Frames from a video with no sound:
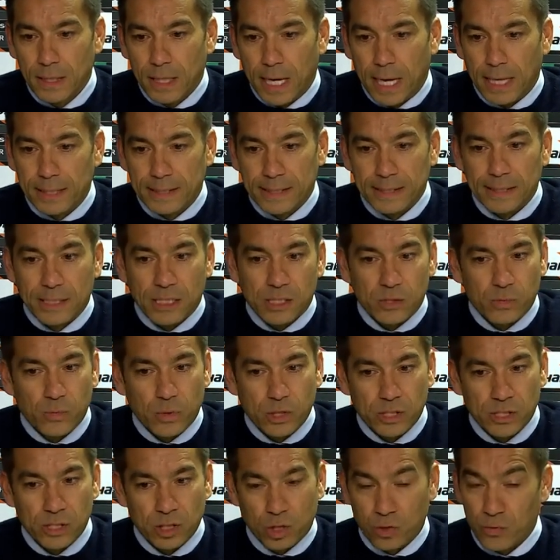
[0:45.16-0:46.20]
I think this
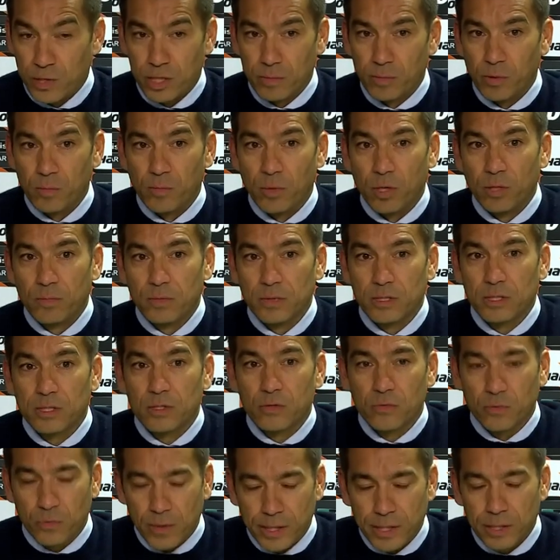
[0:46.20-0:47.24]
was the critical
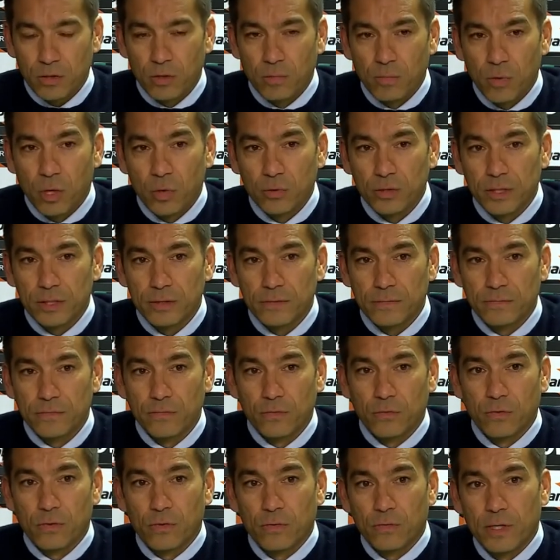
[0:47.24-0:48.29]
moment
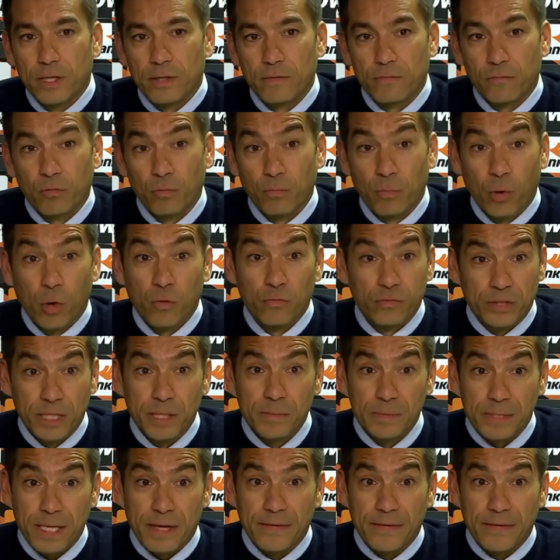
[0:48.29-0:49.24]
for both teams.